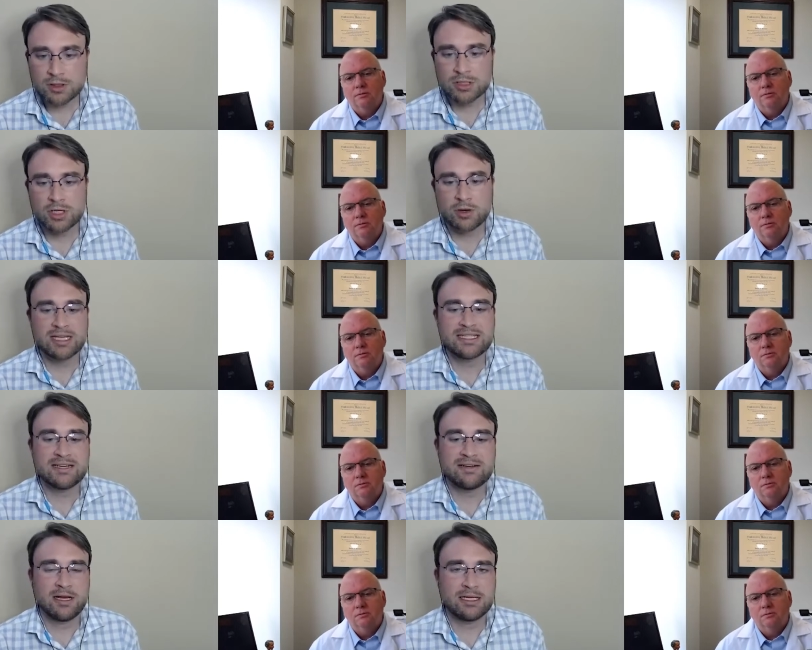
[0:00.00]
Speaker 1: So is
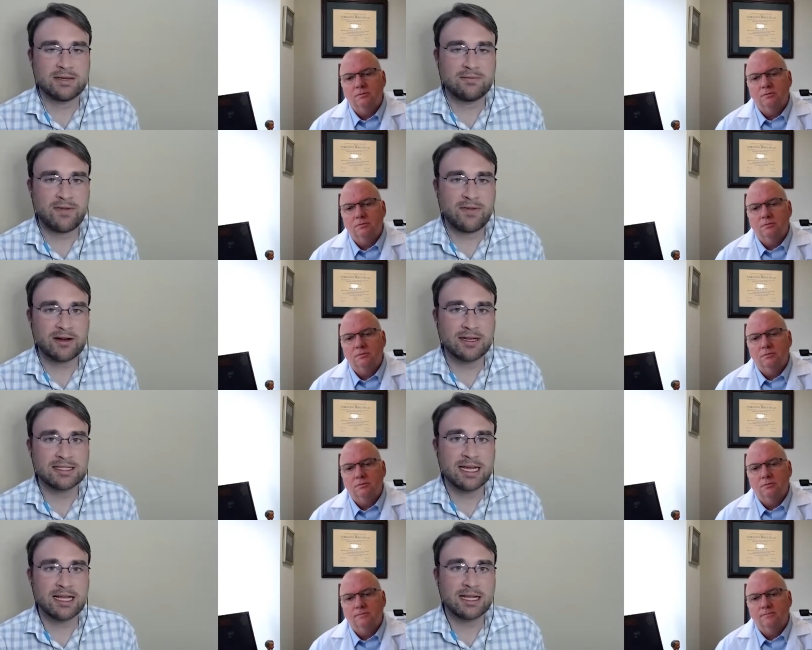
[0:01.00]
it is it fair to
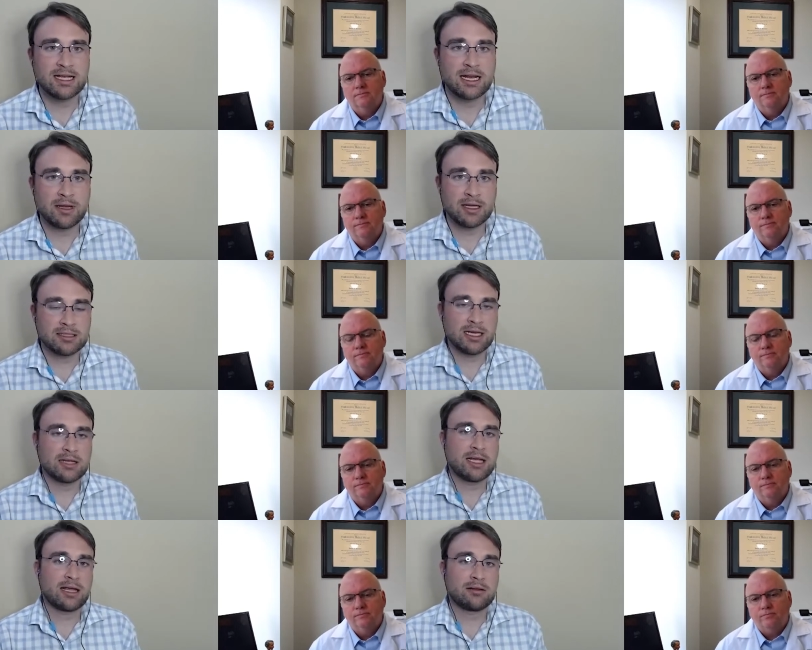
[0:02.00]
say then? I mean, it
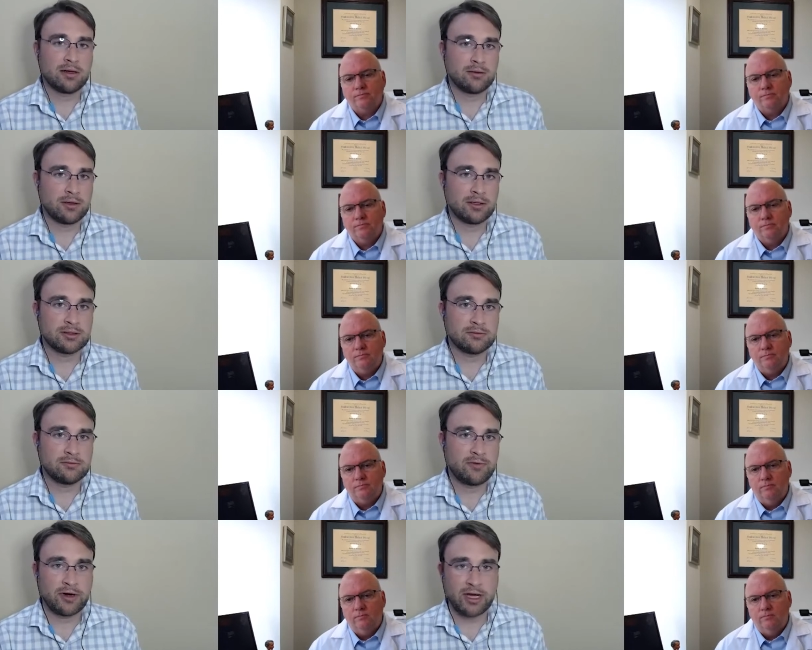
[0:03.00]
sounds like there, there's
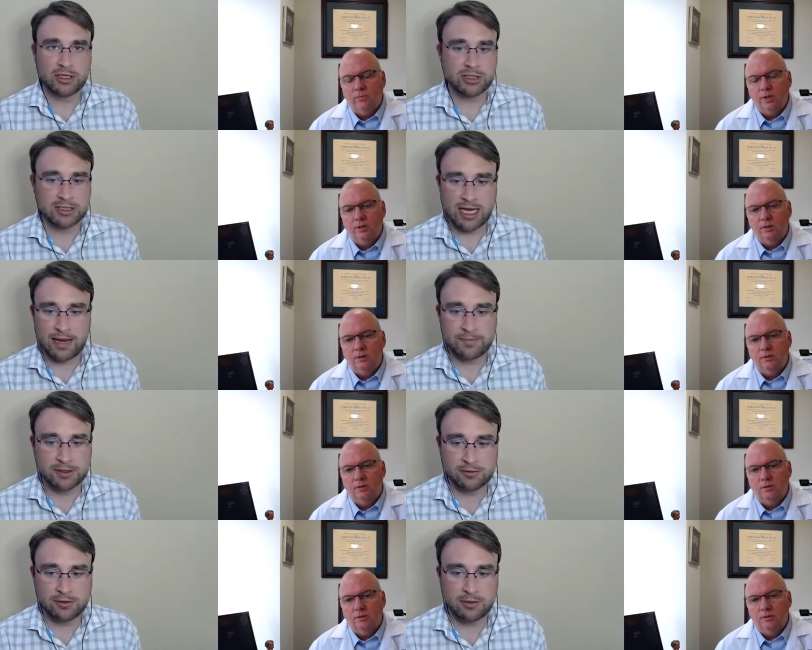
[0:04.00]
variations,
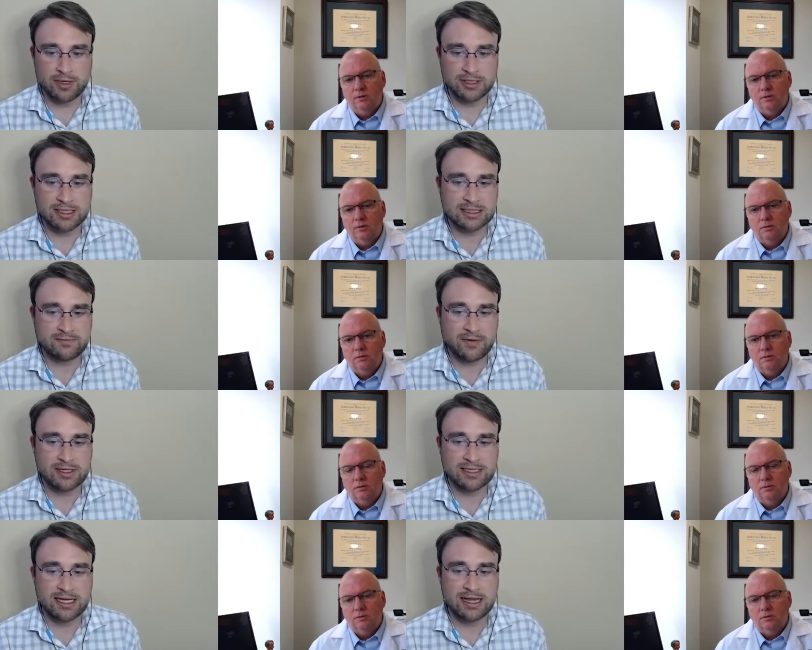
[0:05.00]
absolutely, but is it fair to
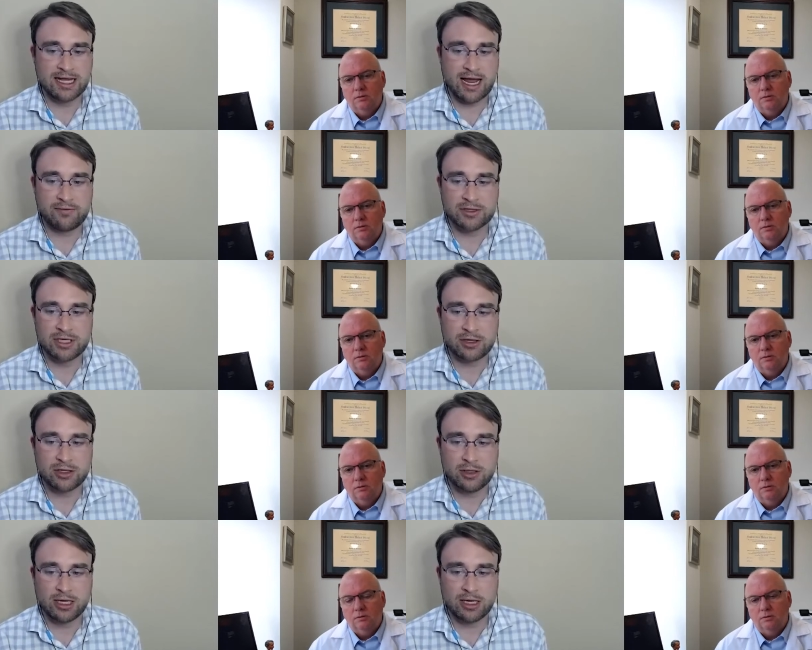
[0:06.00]
say that the average health
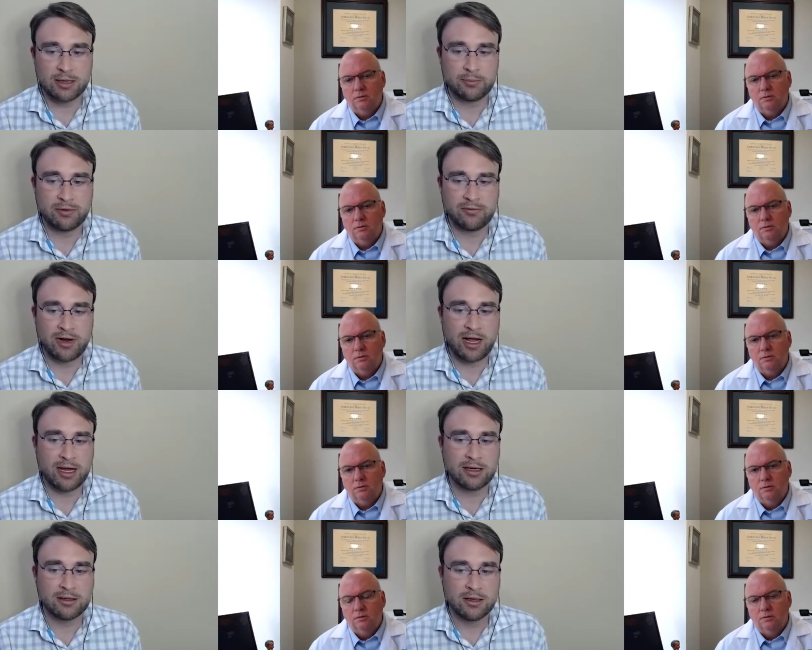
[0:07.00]
unit can, can
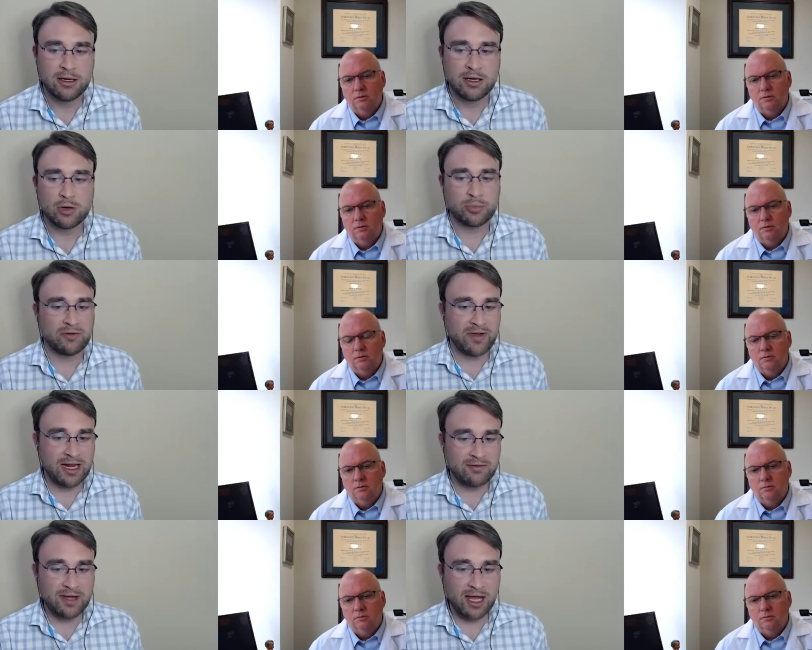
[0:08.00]
provide, you know,
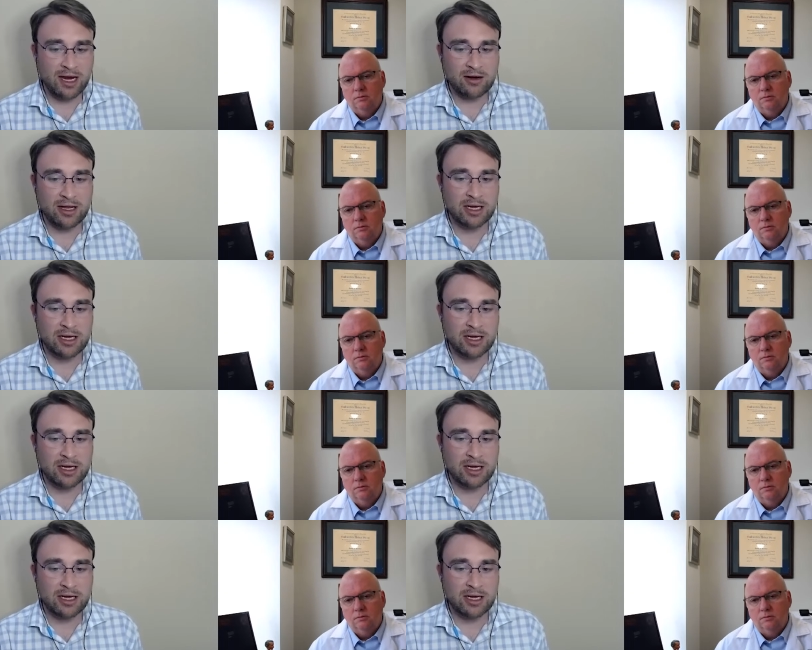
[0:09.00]
preventive care and